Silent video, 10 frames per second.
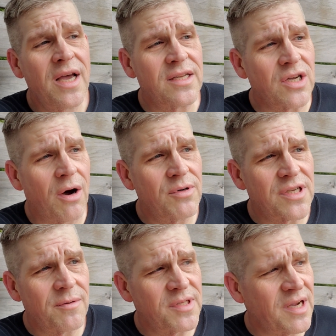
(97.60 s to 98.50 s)
It's always
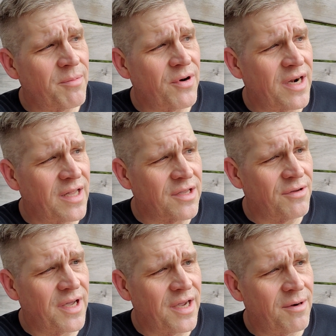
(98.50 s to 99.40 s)
going to be separated. Like
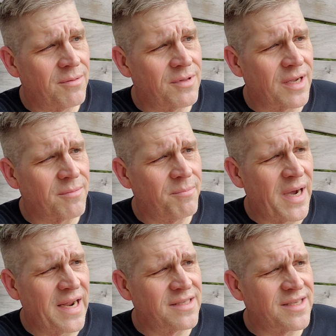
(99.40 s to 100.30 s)
you'll hear, like
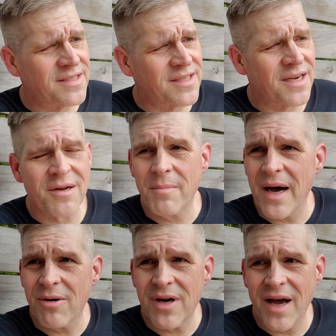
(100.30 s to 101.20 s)
Biden said something
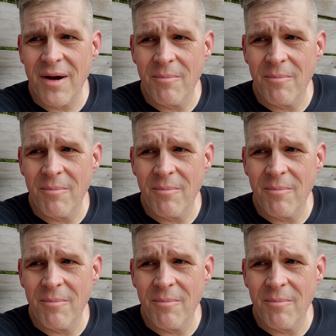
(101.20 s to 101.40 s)
about